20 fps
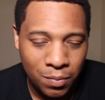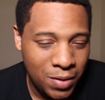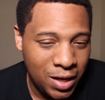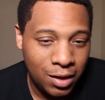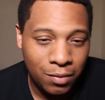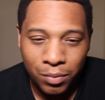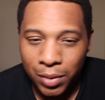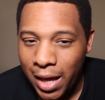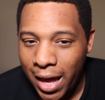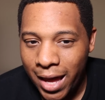the
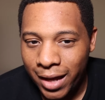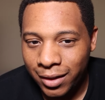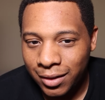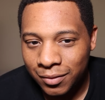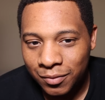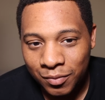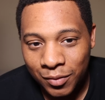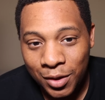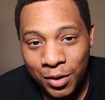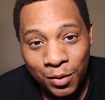Men in
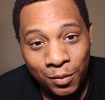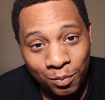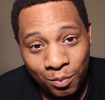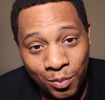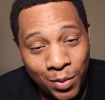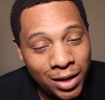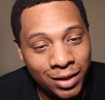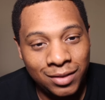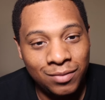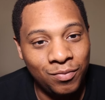Black,
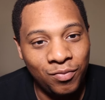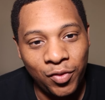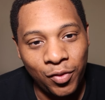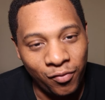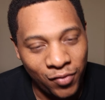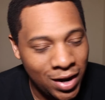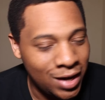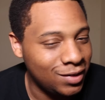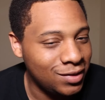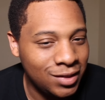but
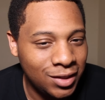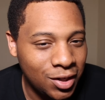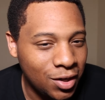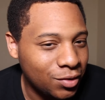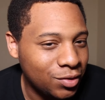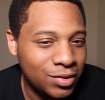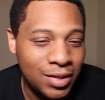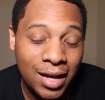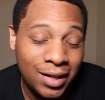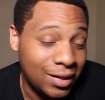for fantasy
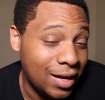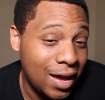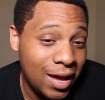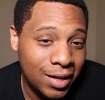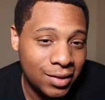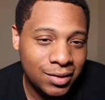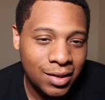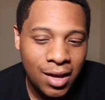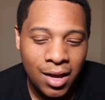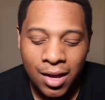characters, I
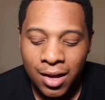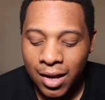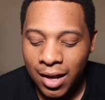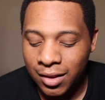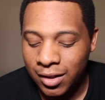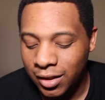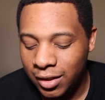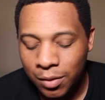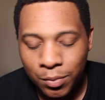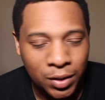guess,
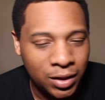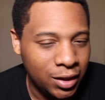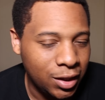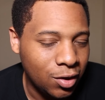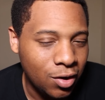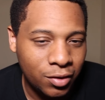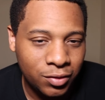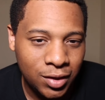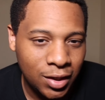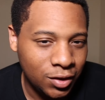and they keep a
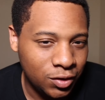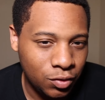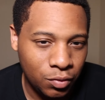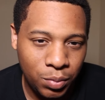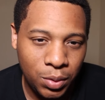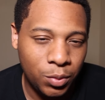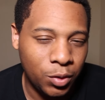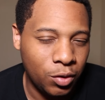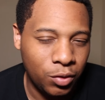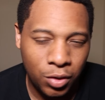lid on things
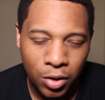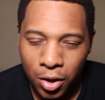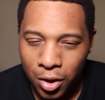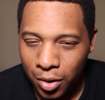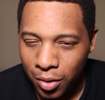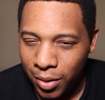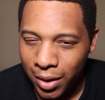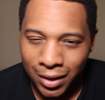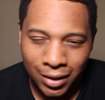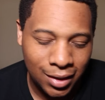so people don't
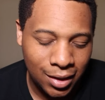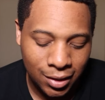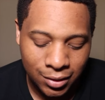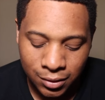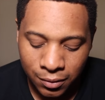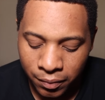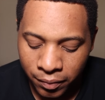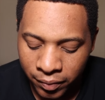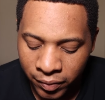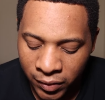know, I
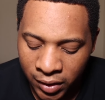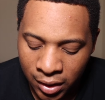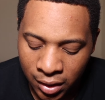guess,